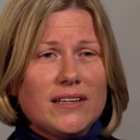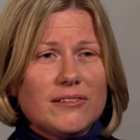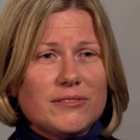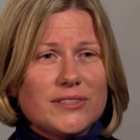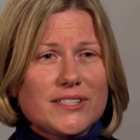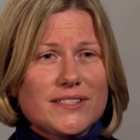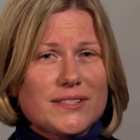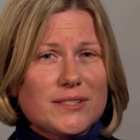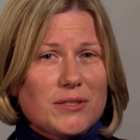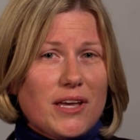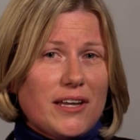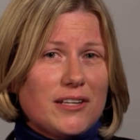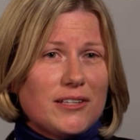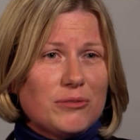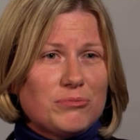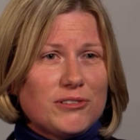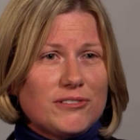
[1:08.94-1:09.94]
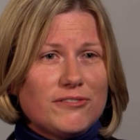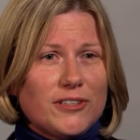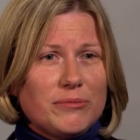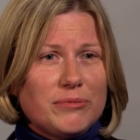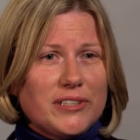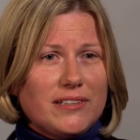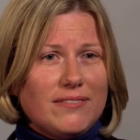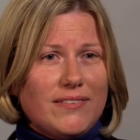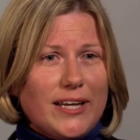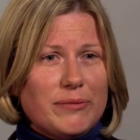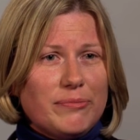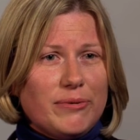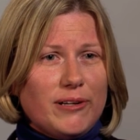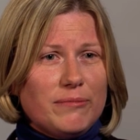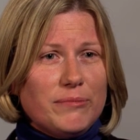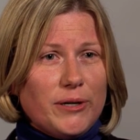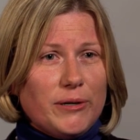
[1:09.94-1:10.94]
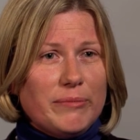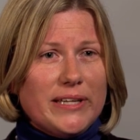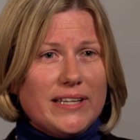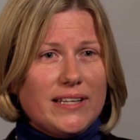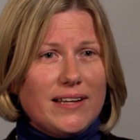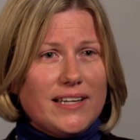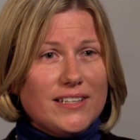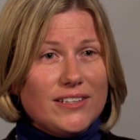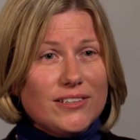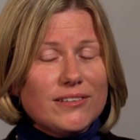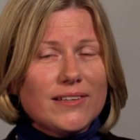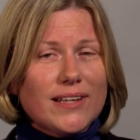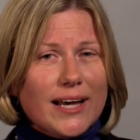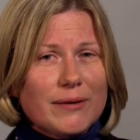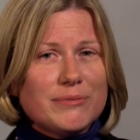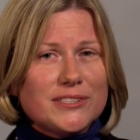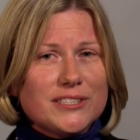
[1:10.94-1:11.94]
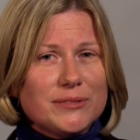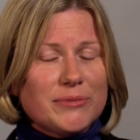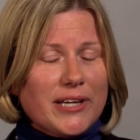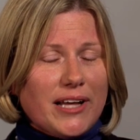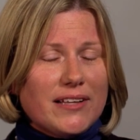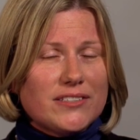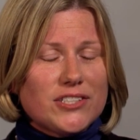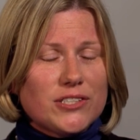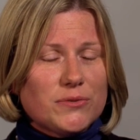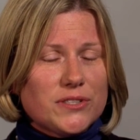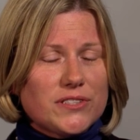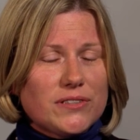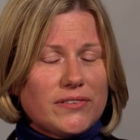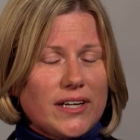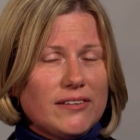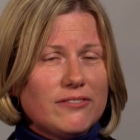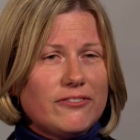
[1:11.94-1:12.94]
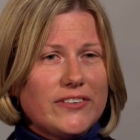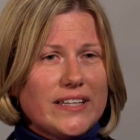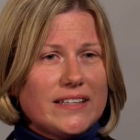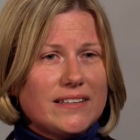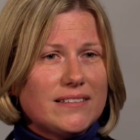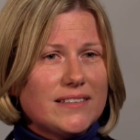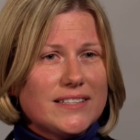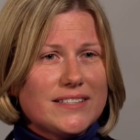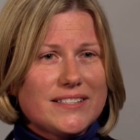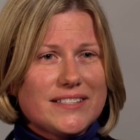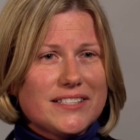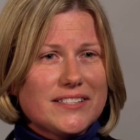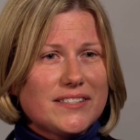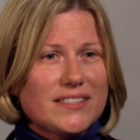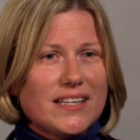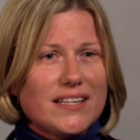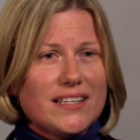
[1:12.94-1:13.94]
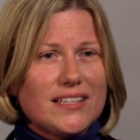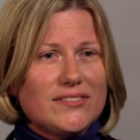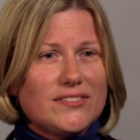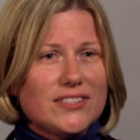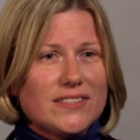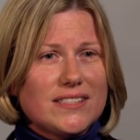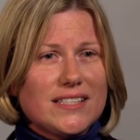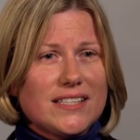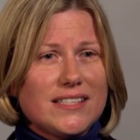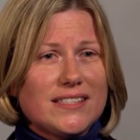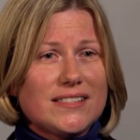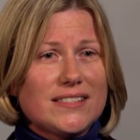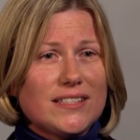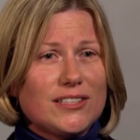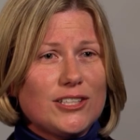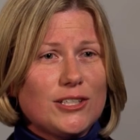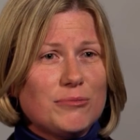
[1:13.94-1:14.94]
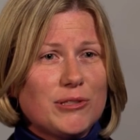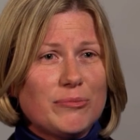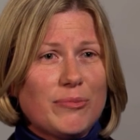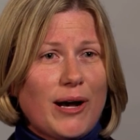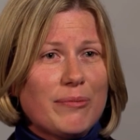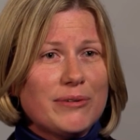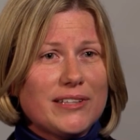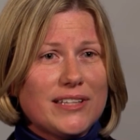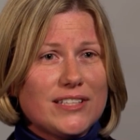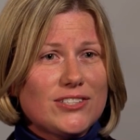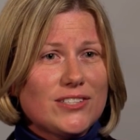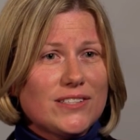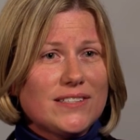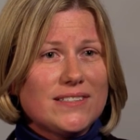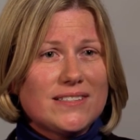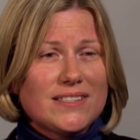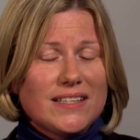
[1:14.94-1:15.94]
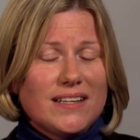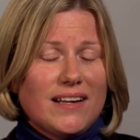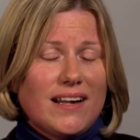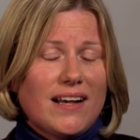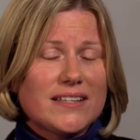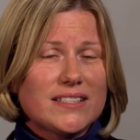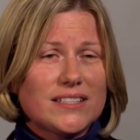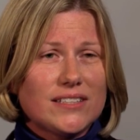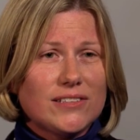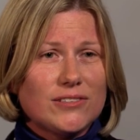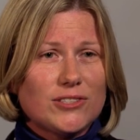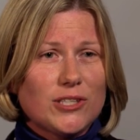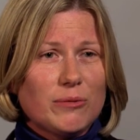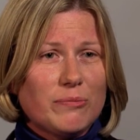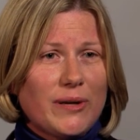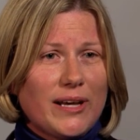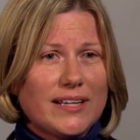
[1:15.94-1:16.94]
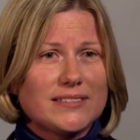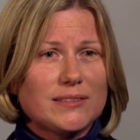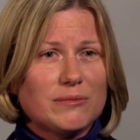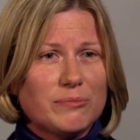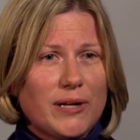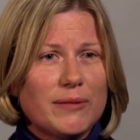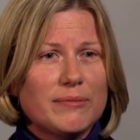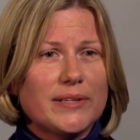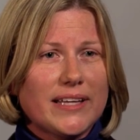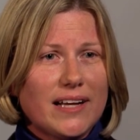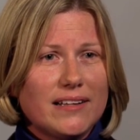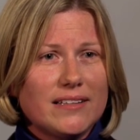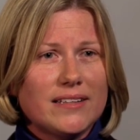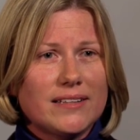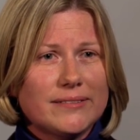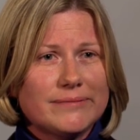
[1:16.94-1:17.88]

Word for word: it was kind of the proverbial light bulb moment. I knew that epidemiology was the right fit. It's the study of disease and human populations, and it has a huge impact on public health.